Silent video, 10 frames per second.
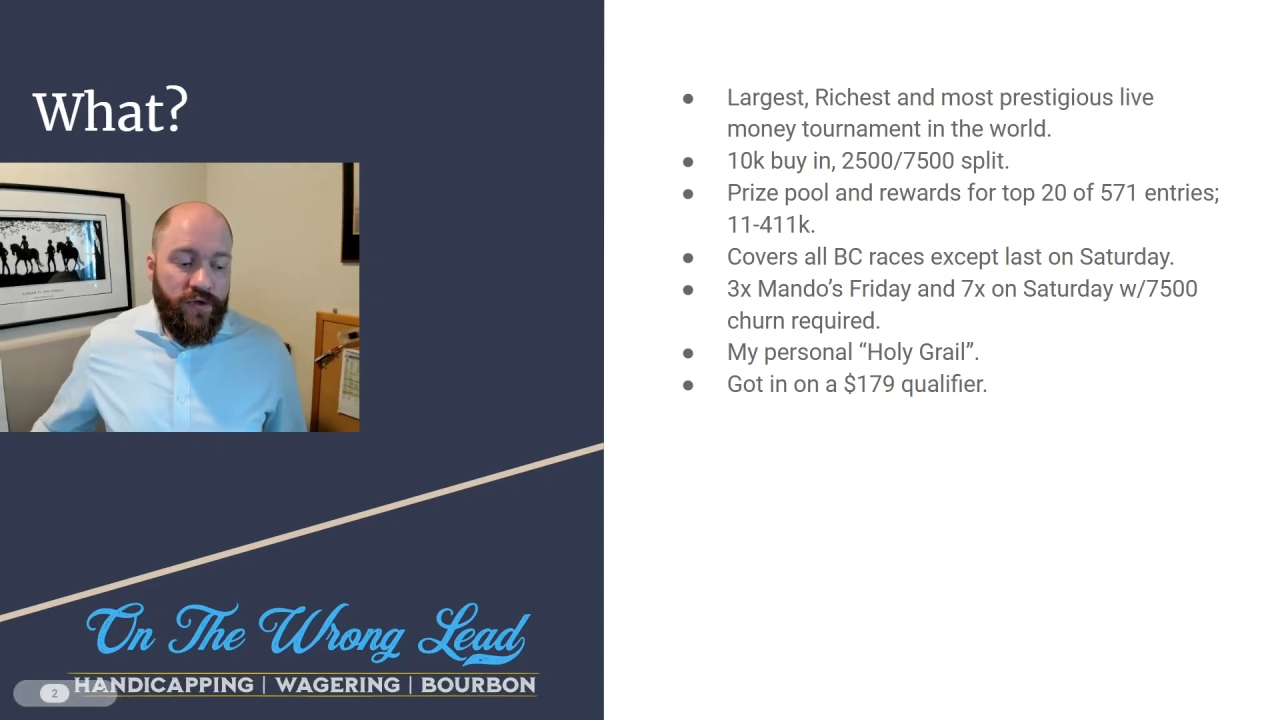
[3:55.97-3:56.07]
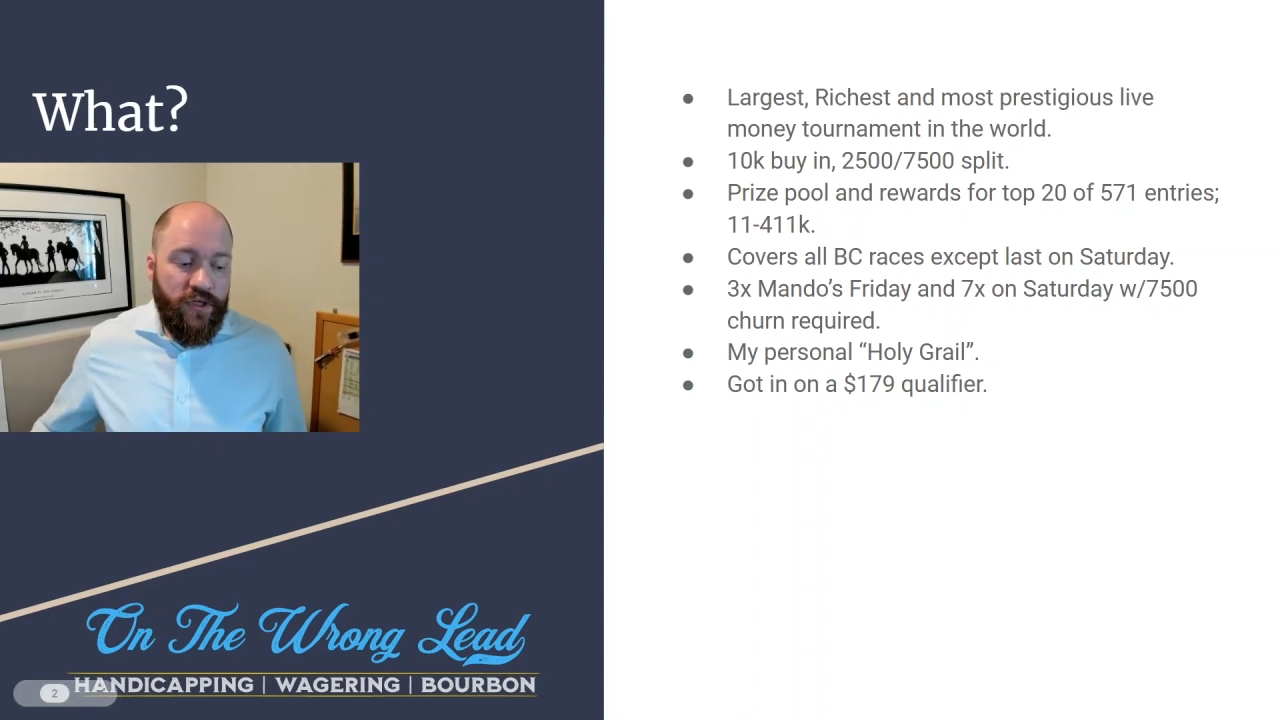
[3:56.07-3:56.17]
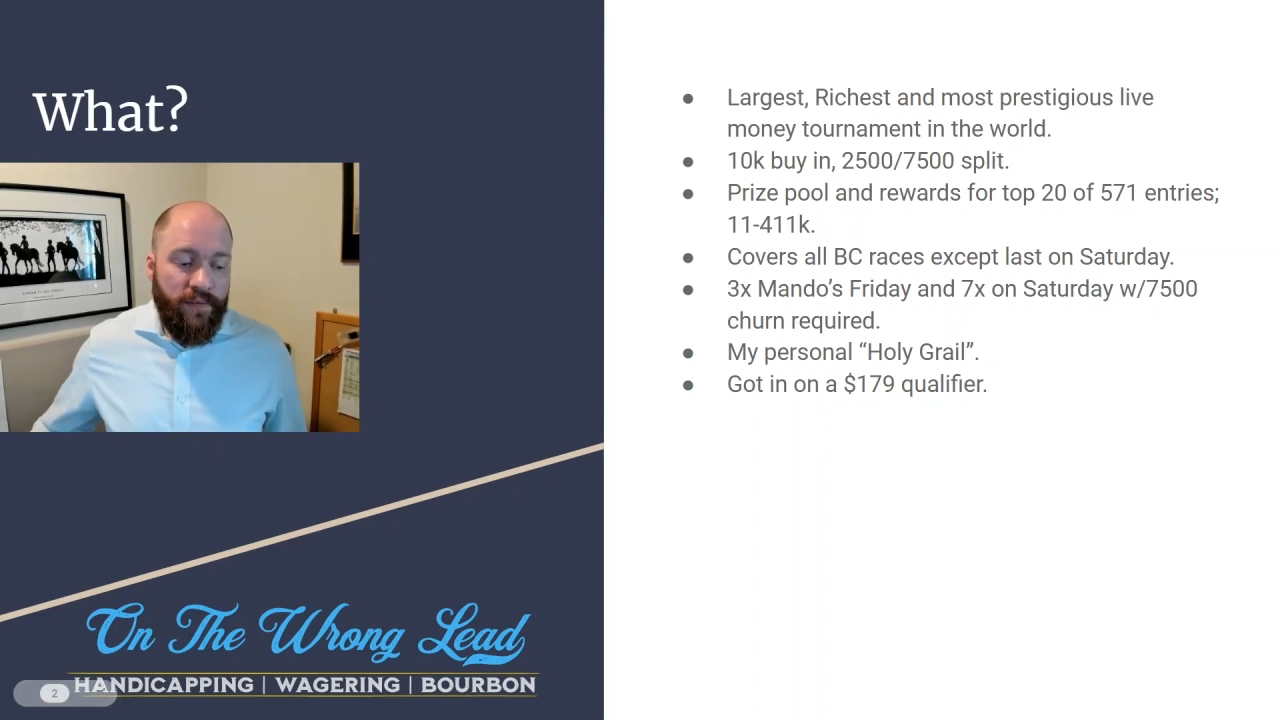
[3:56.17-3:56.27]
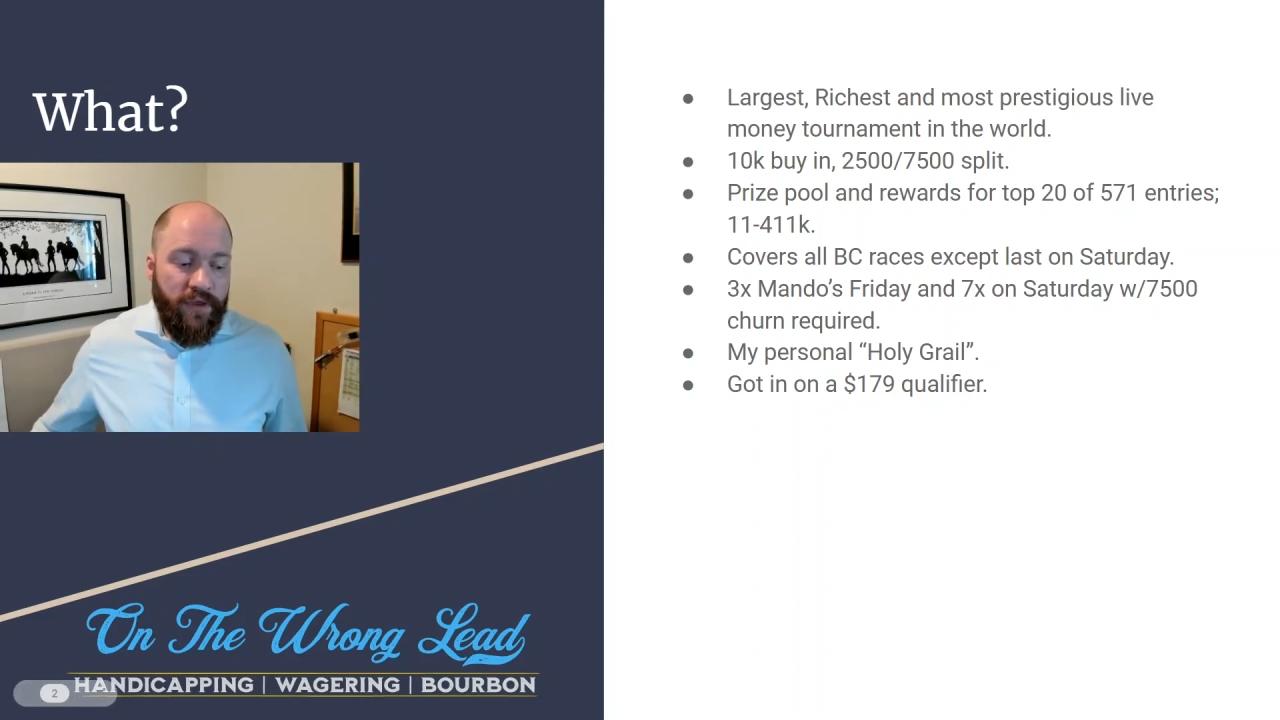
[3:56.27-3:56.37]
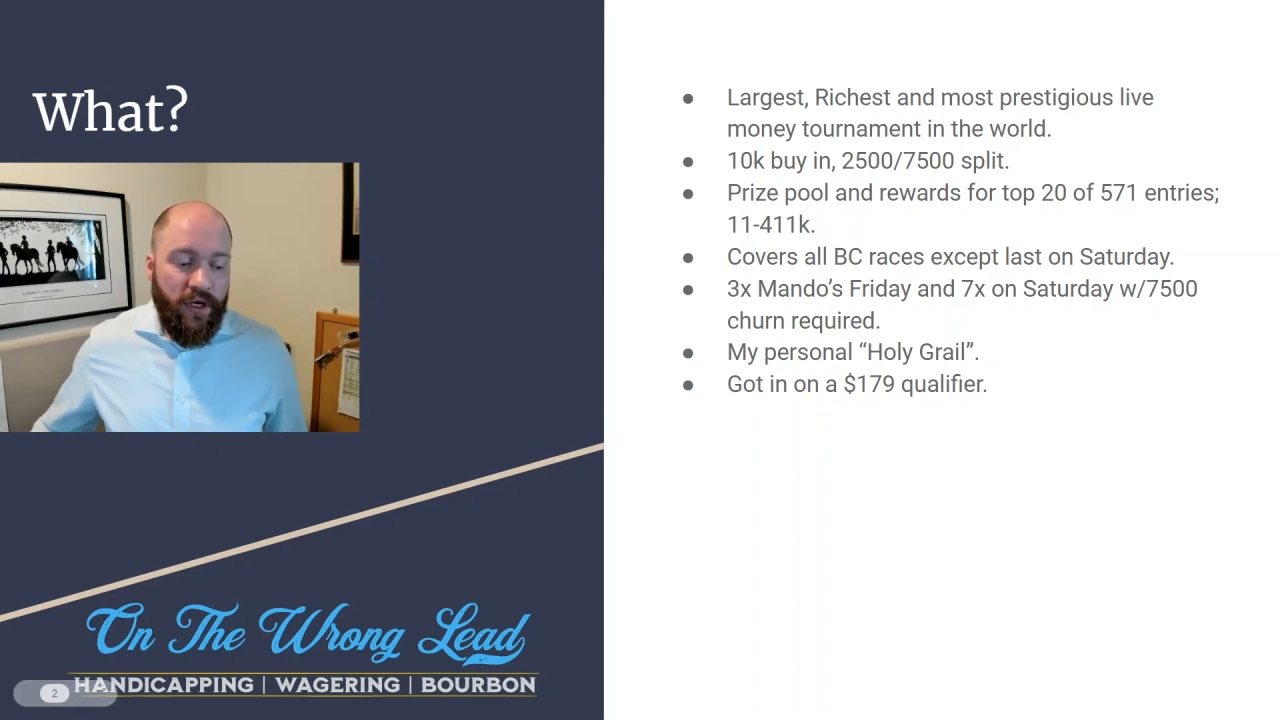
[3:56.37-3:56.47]

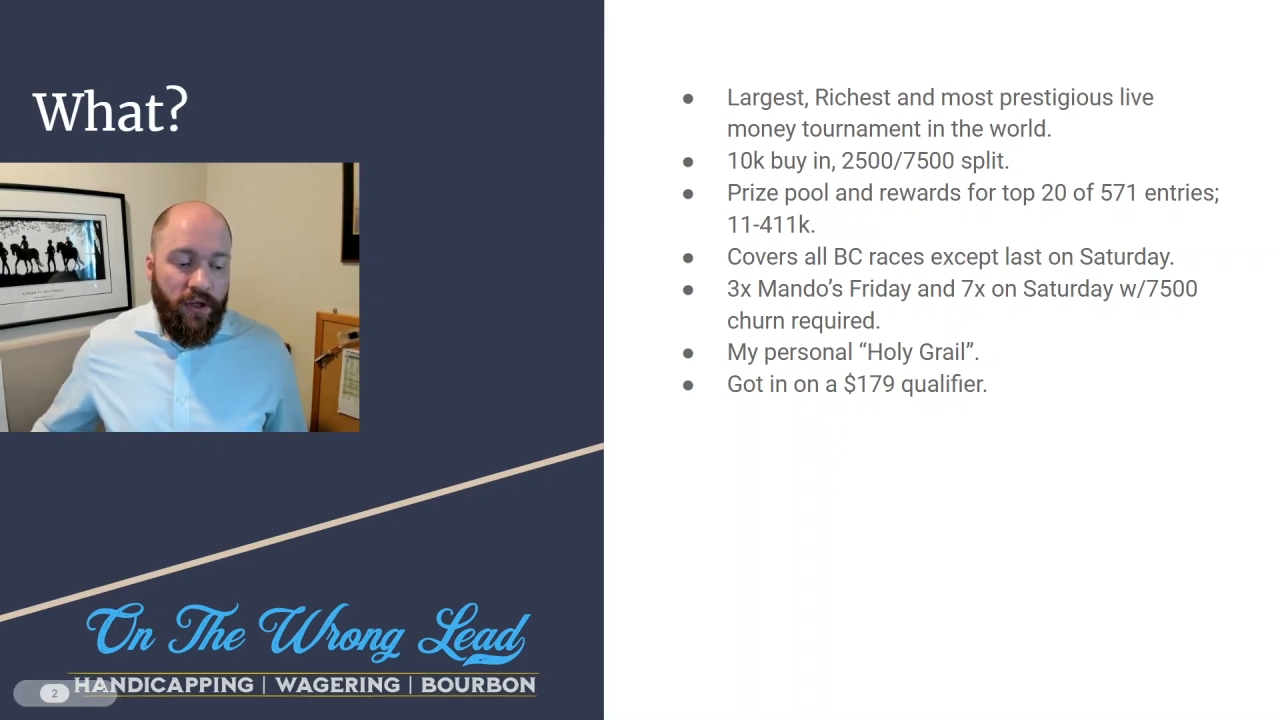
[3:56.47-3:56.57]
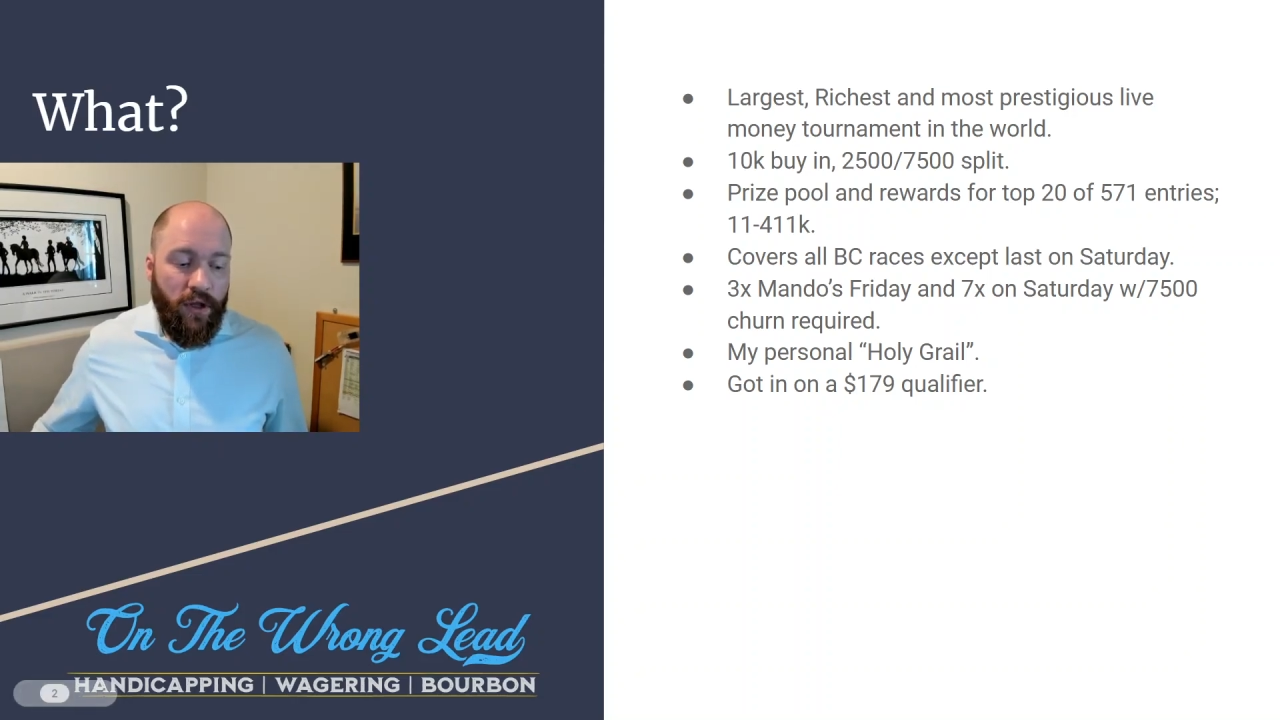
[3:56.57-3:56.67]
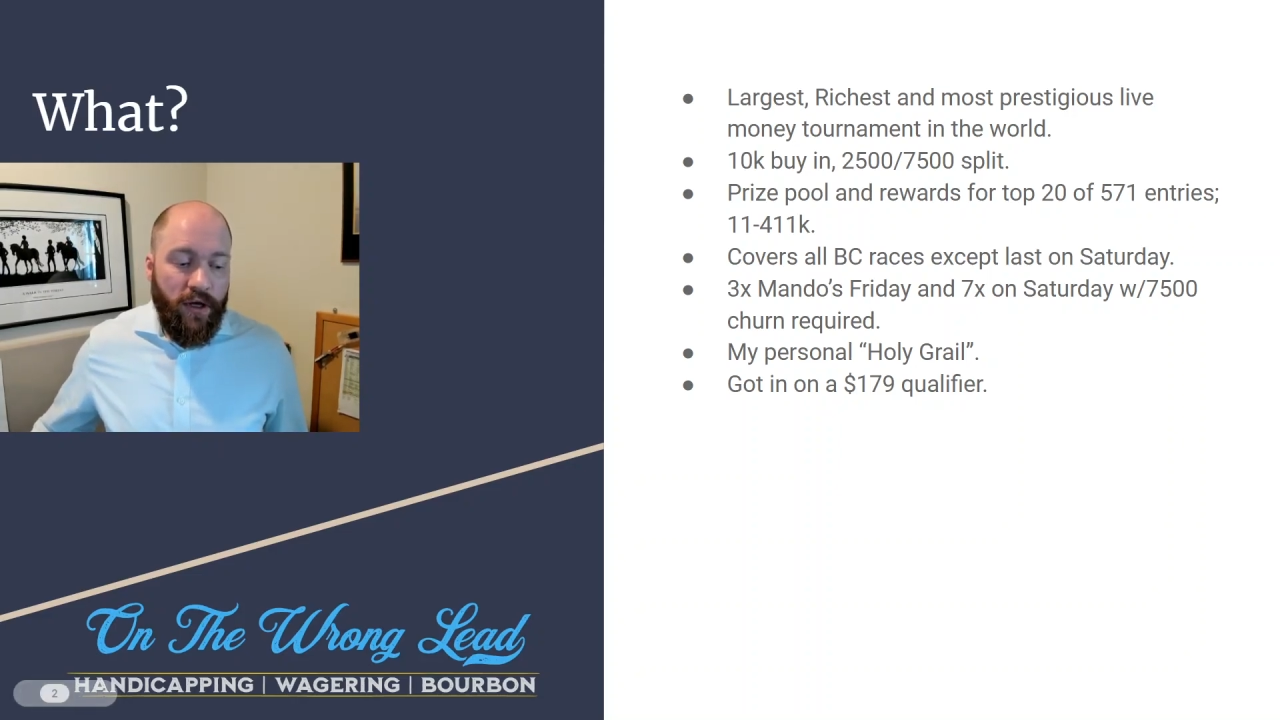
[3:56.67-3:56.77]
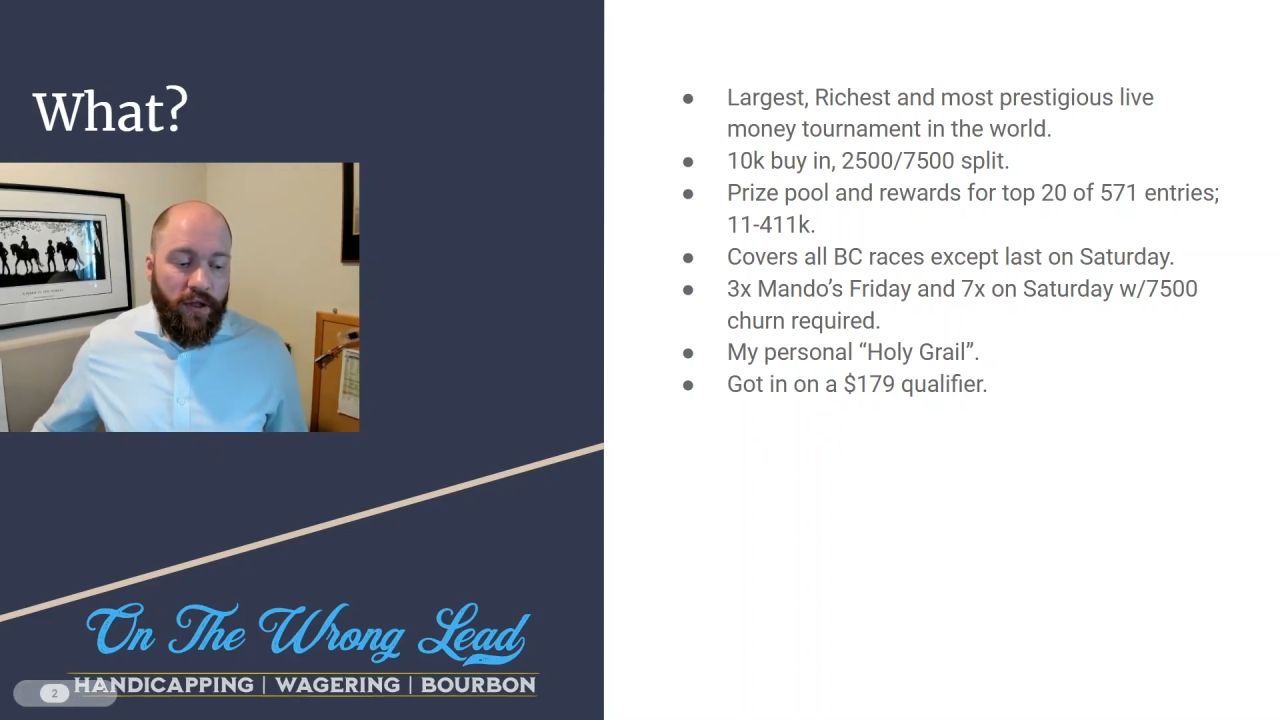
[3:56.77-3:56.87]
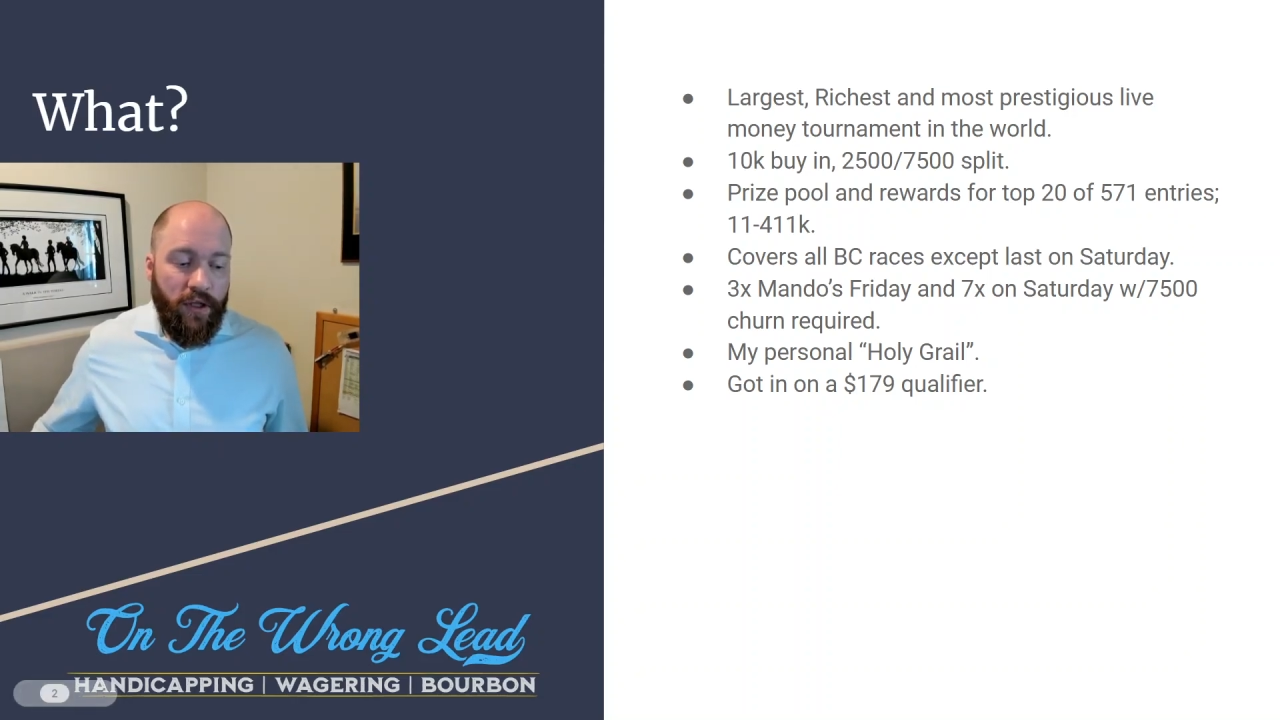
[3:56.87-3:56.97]
something along